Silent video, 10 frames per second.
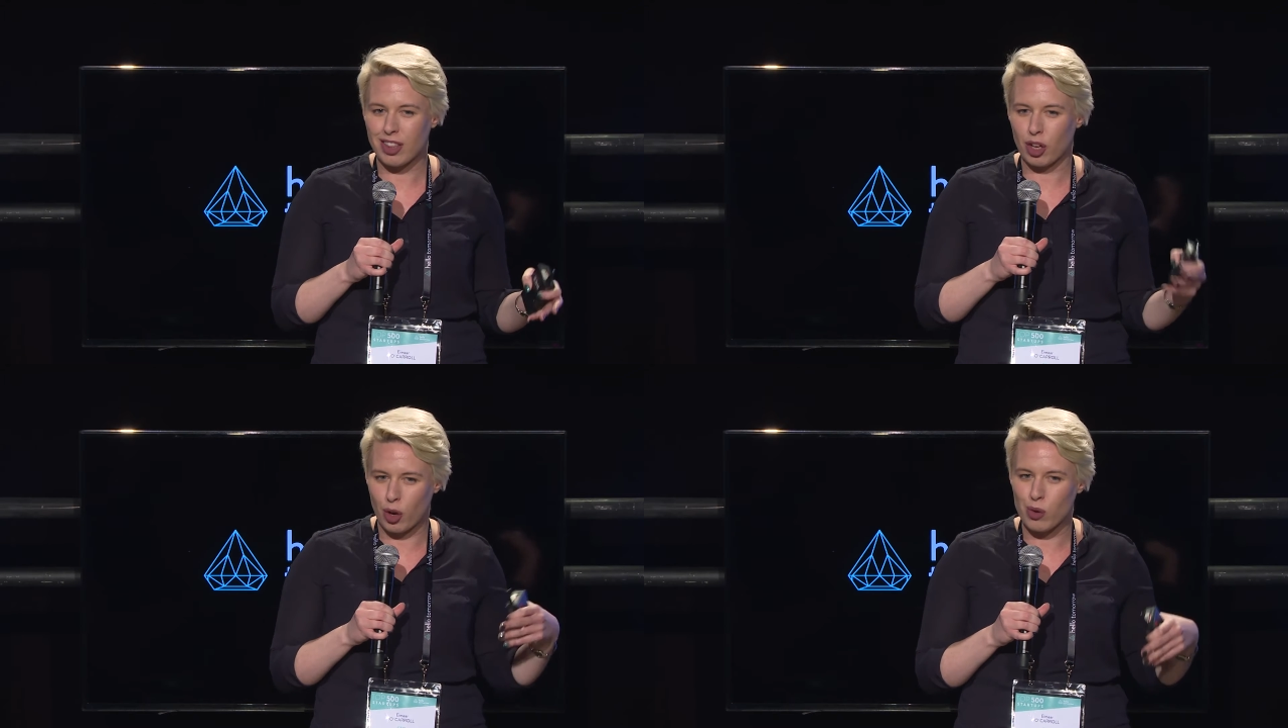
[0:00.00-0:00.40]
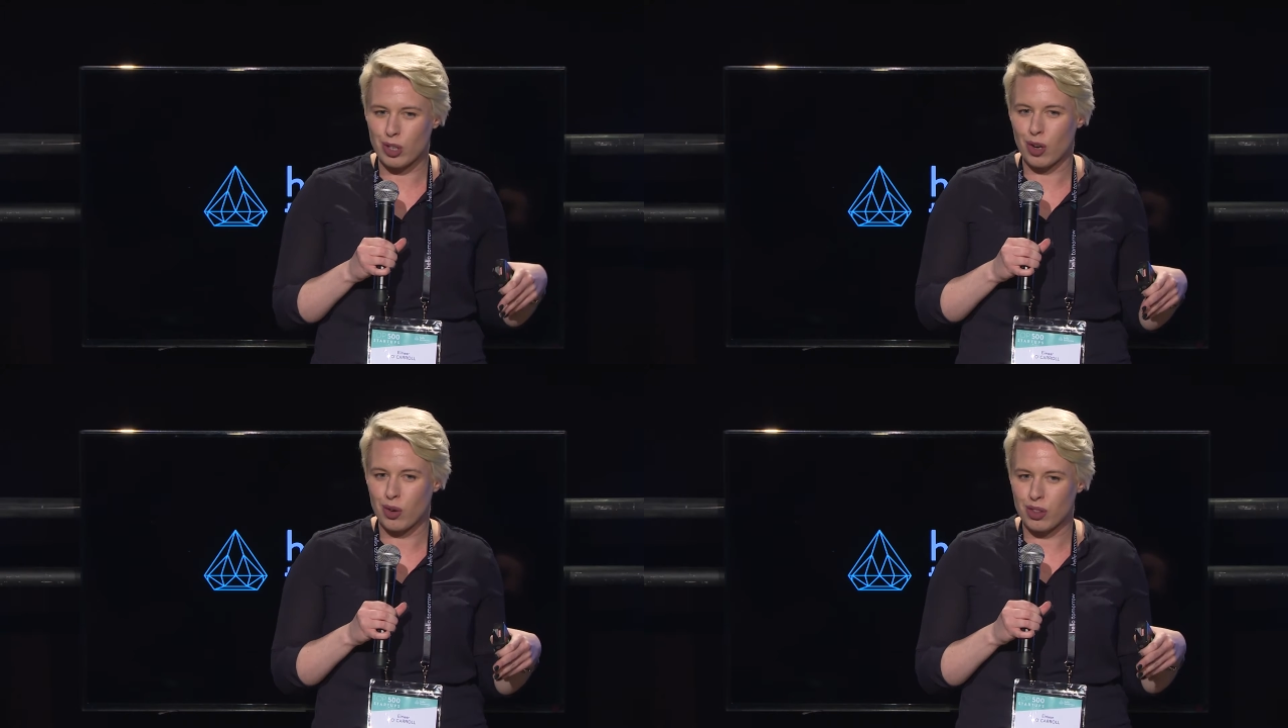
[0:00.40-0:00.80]
that
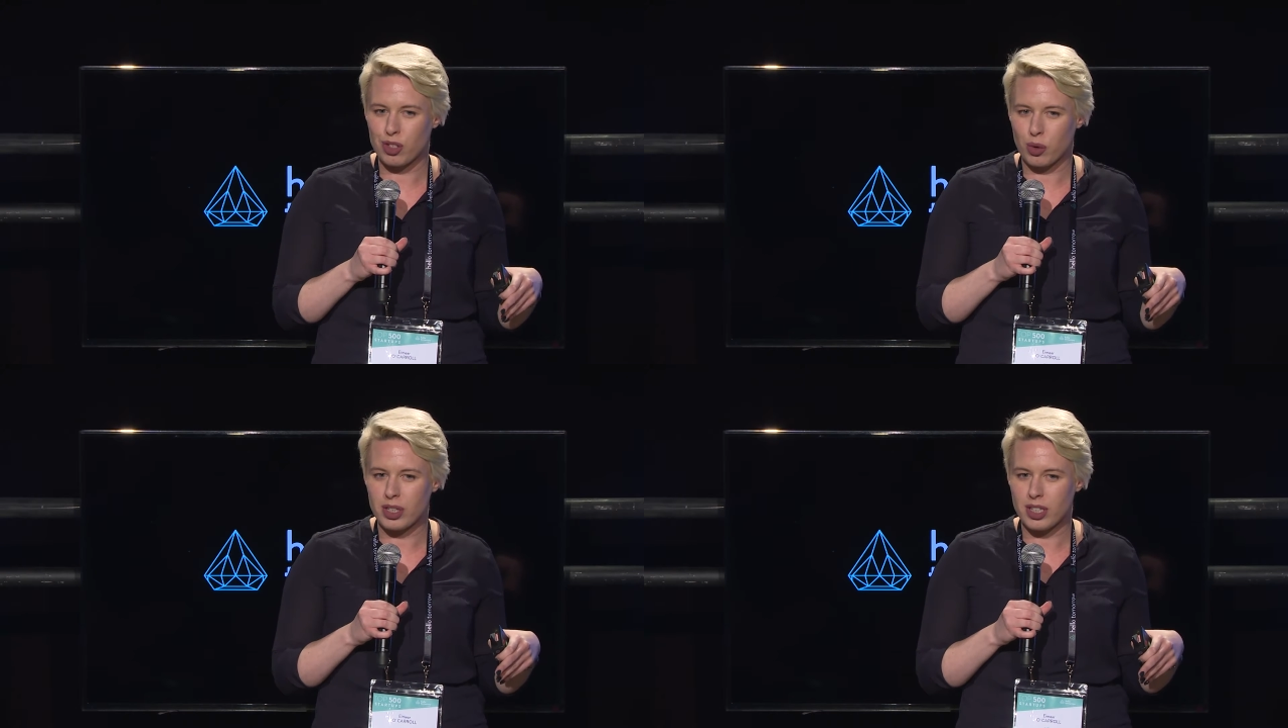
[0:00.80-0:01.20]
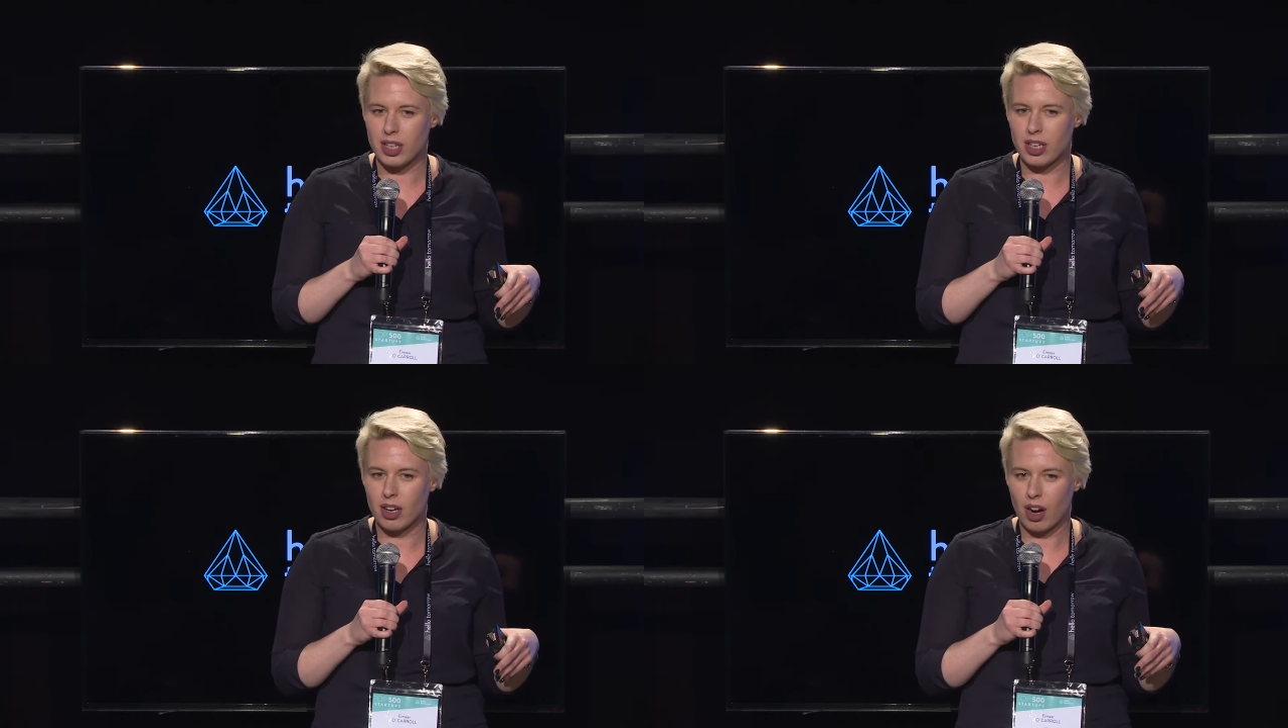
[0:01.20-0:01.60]
goes lower than
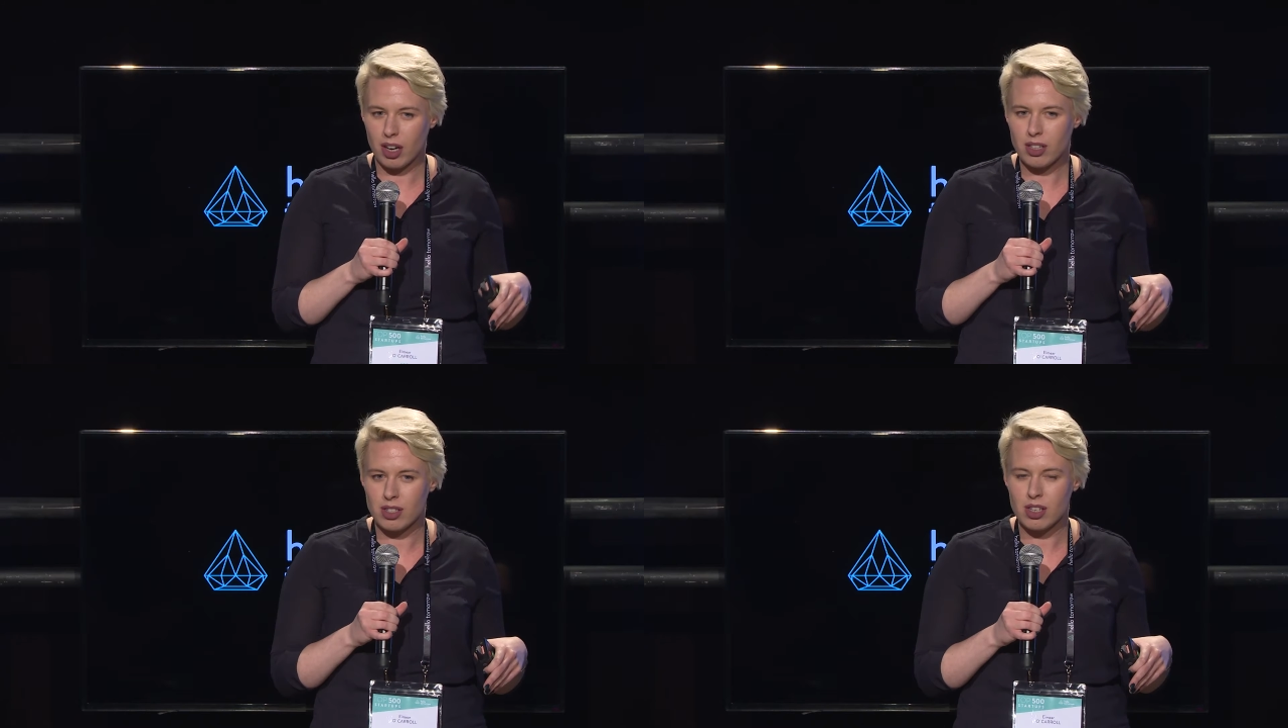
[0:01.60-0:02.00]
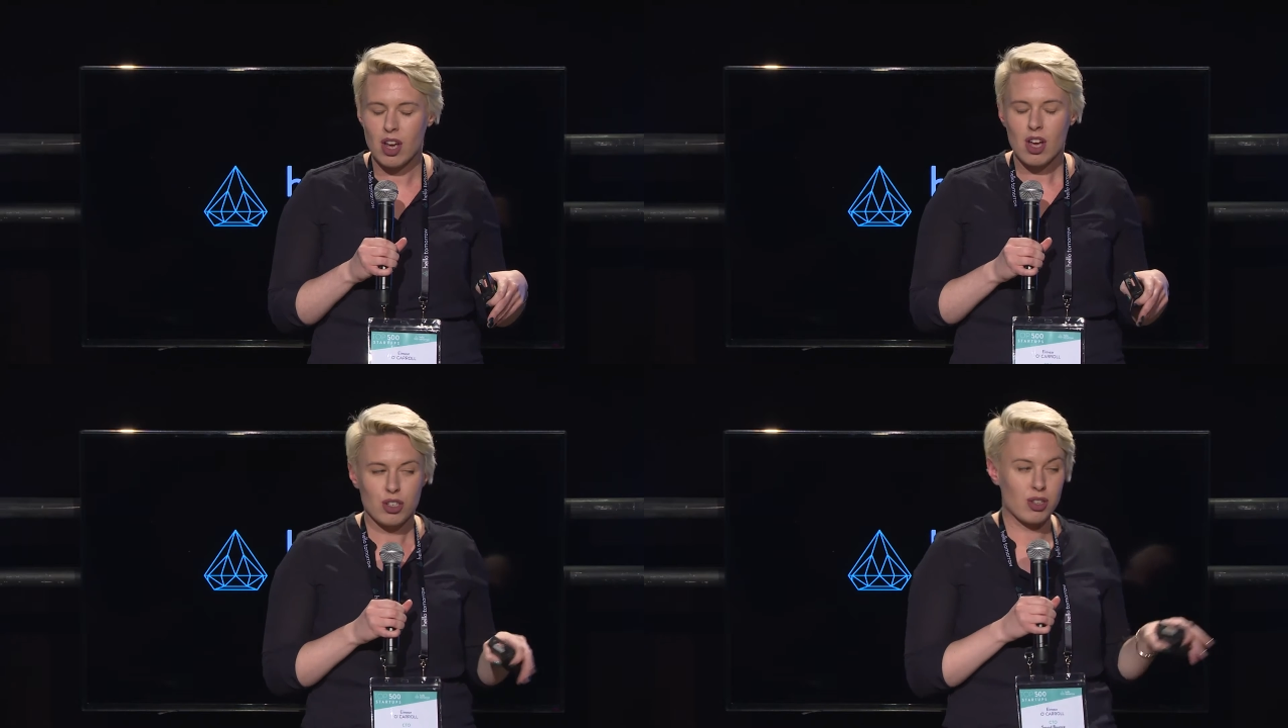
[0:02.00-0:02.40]
20 hertz.
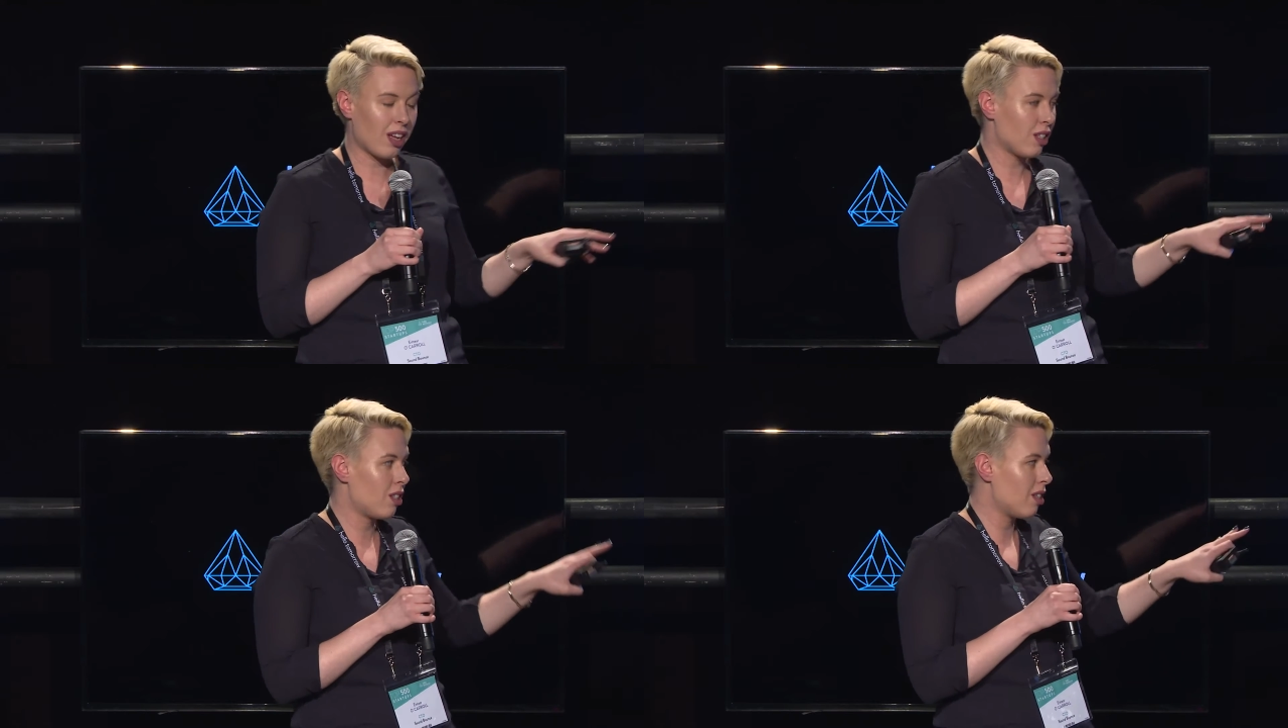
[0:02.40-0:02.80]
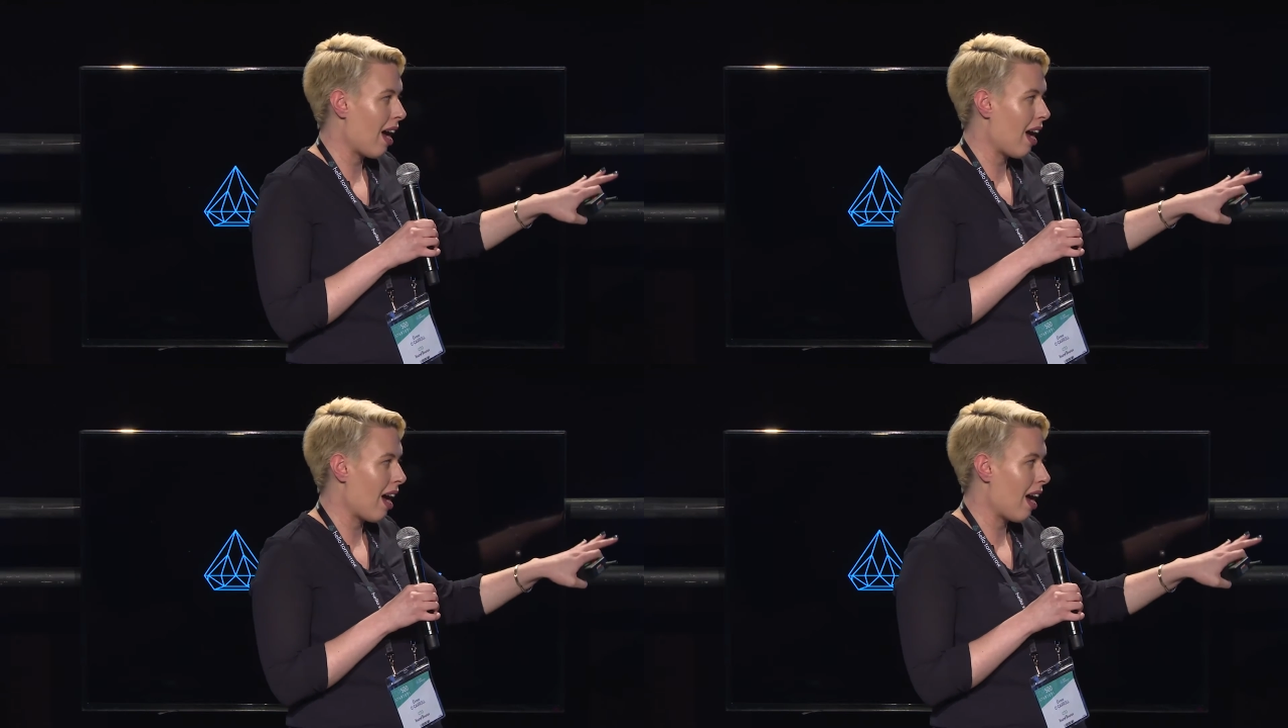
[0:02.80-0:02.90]
So that